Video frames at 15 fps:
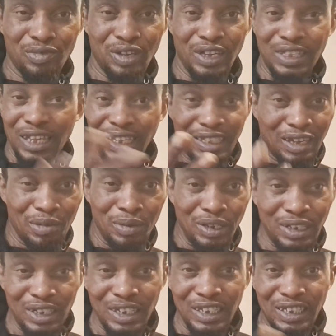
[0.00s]

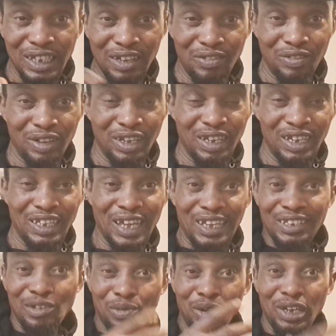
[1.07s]
entertainment, in the TV.
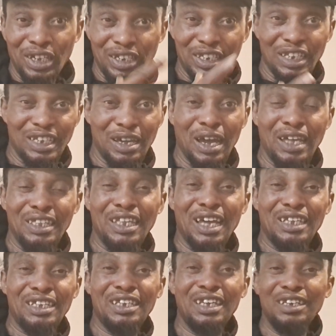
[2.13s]
That's the way he sees it, and
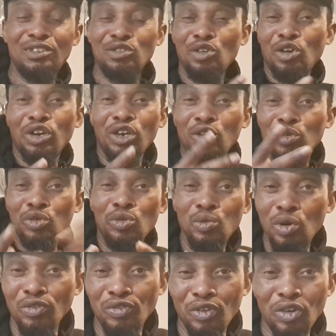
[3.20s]
that is not a good
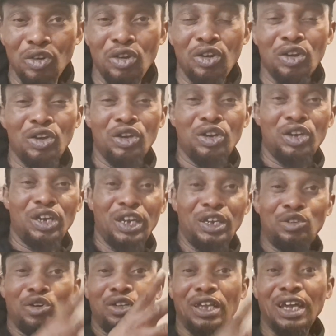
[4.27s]
word for a
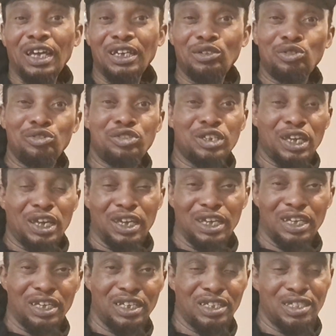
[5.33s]
daughter to say.
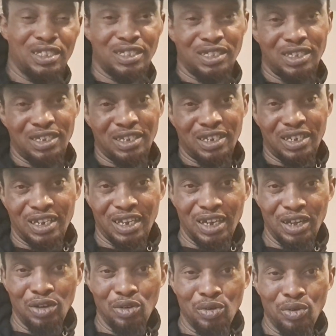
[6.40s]
I
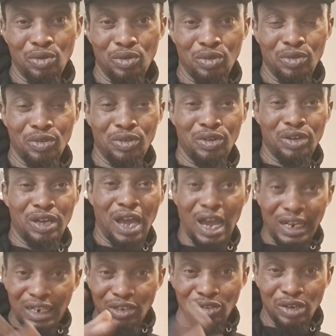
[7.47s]

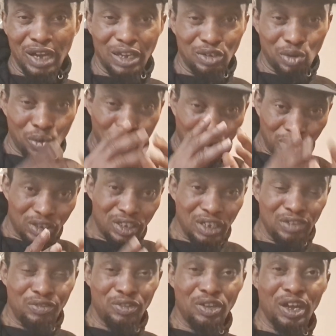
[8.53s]
need you guys to watch
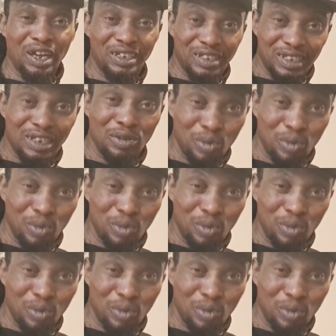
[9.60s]
this video and see